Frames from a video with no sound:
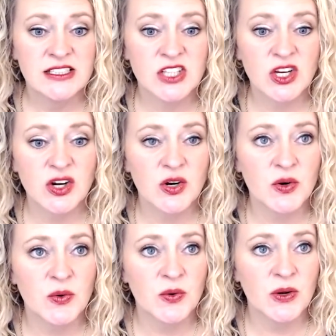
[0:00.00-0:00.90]

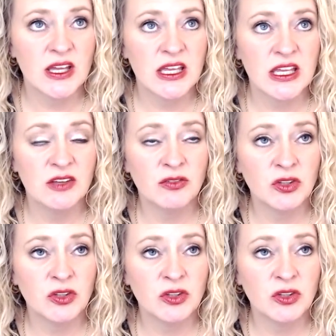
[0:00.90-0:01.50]
so if